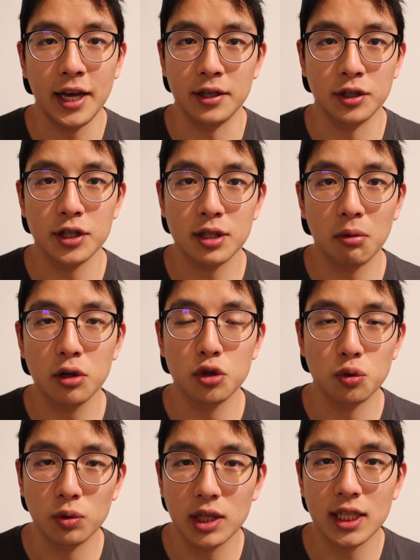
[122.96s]
you're someone who's
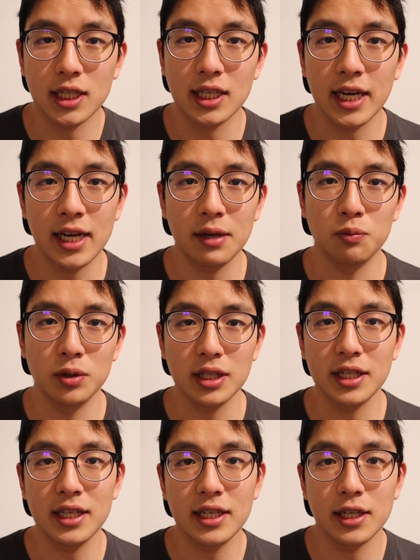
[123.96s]
willing to get really
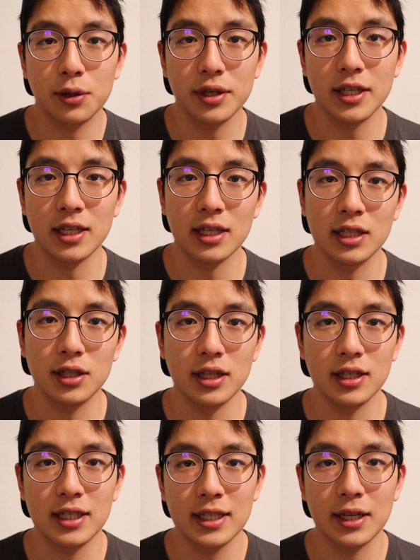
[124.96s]
nitty-gritty into the
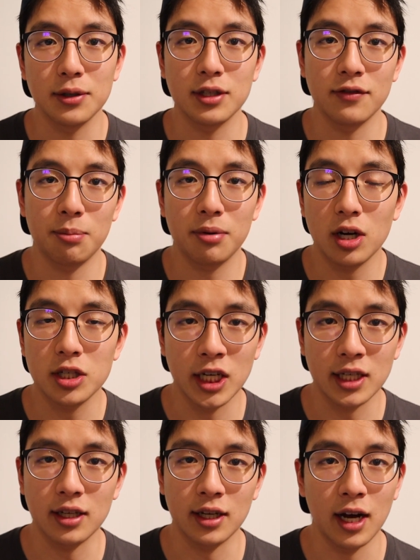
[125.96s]
details of a
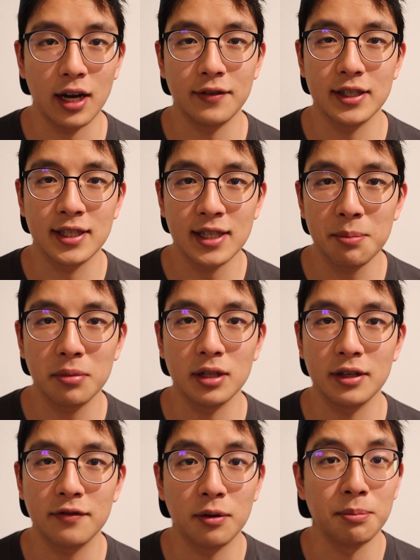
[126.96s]
project and kind of assemble
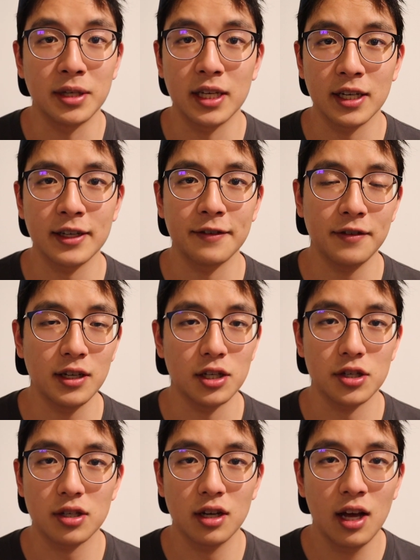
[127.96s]
it from beginning to
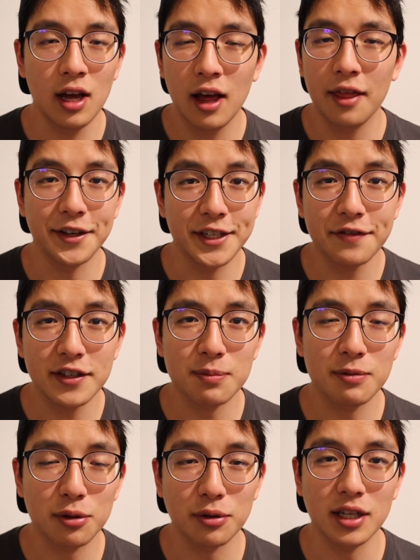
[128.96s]
finish. The difference
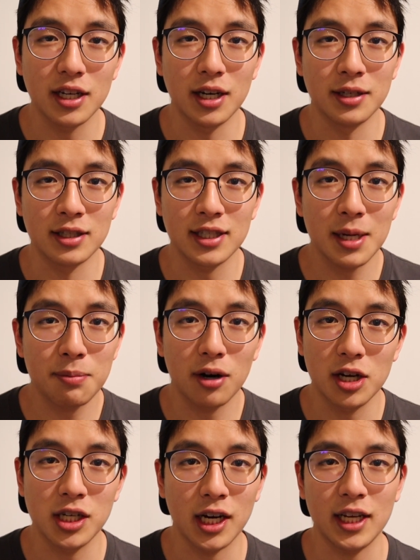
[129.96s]
between a side
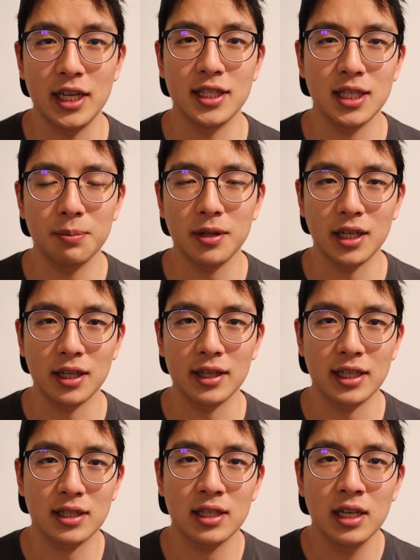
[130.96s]
project and something
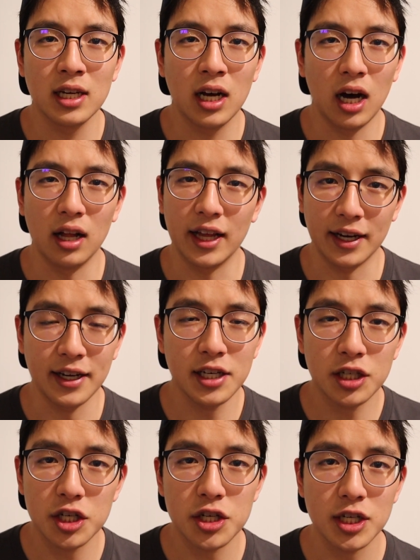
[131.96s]
that's like an
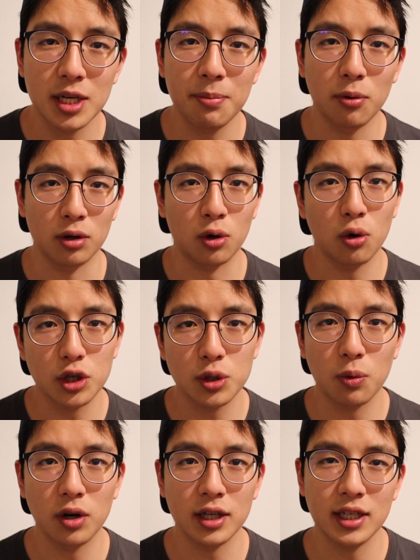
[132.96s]
internship or
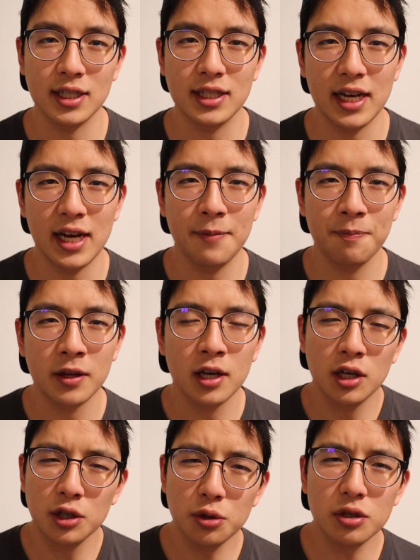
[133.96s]
coursework is that
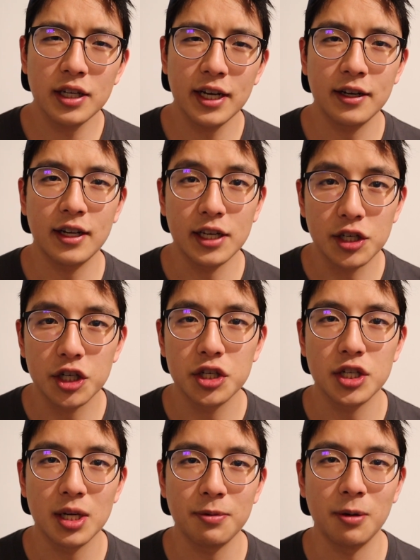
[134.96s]
usually at an
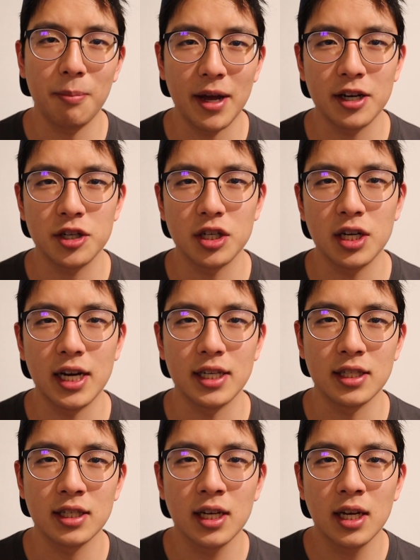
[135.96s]
internship, your manager
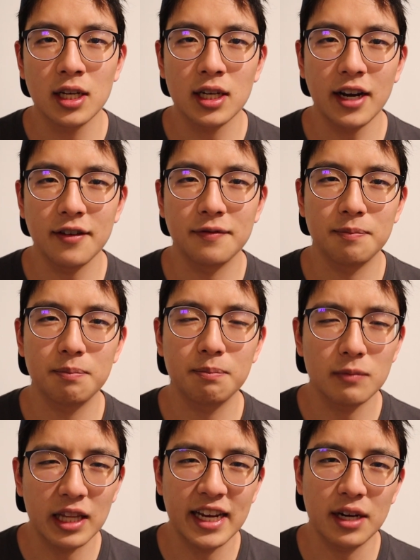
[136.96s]
has kind of
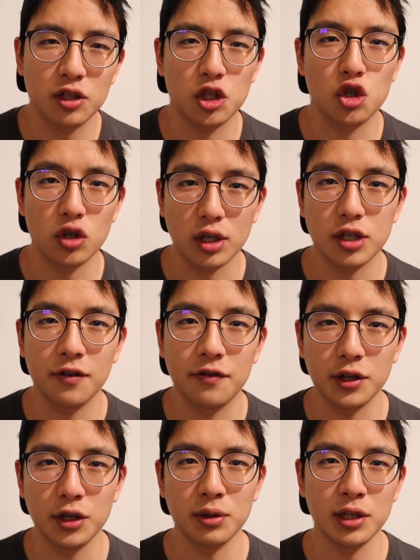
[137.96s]
laid out the structure for
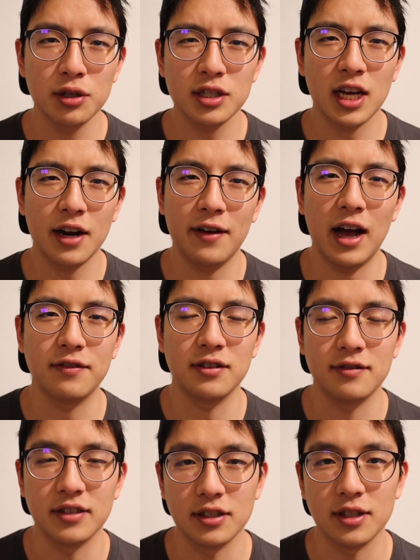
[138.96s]
you and you just kind of have to
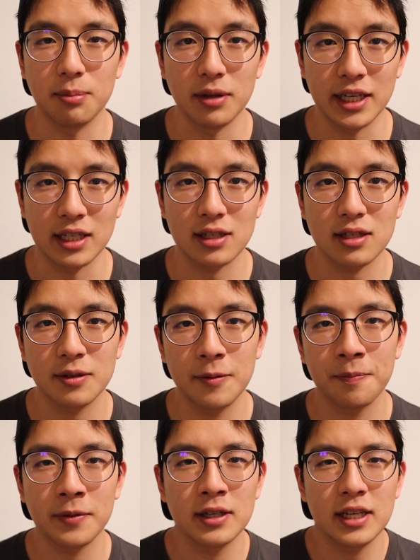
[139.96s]
fill in the blanks.
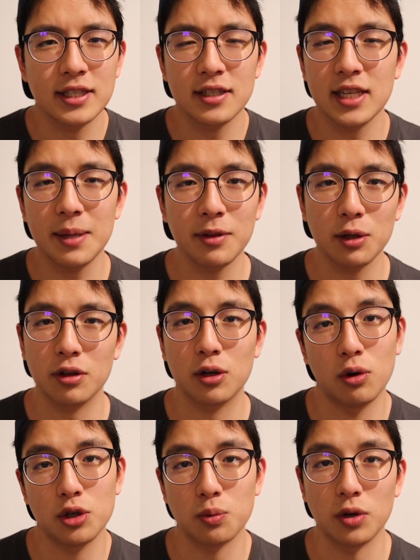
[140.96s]
It's the same thing with
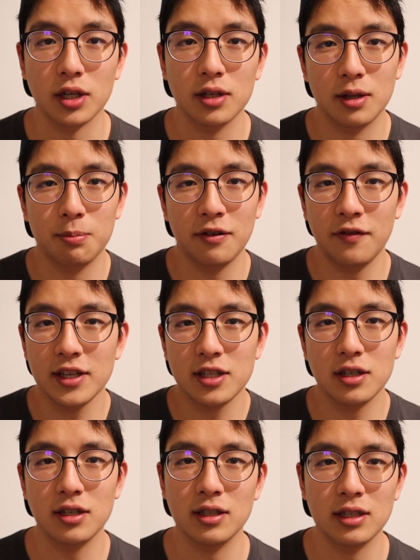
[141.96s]
coursework. The
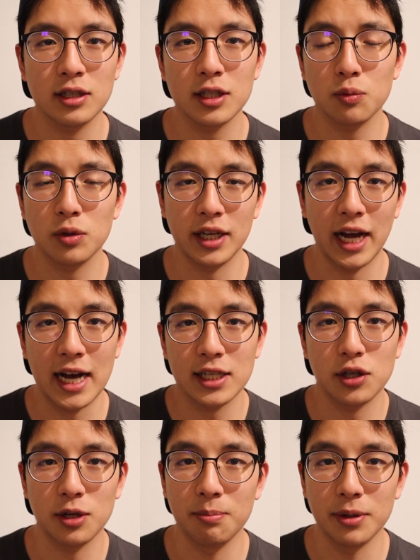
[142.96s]
professor doesn't really
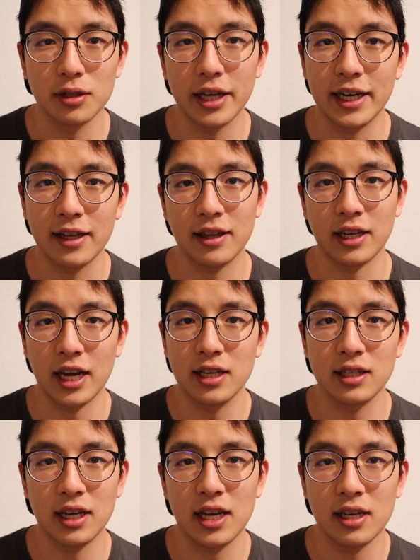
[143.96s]
ask you to build anything end
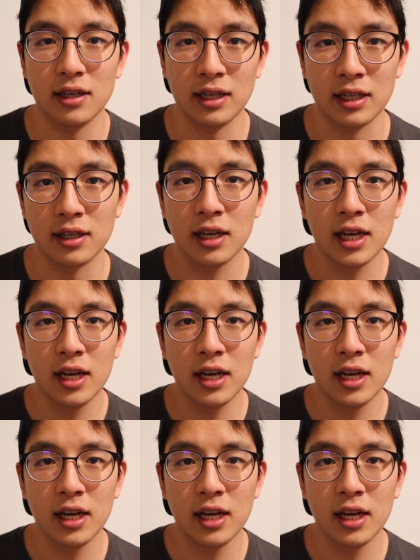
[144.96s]
to end, and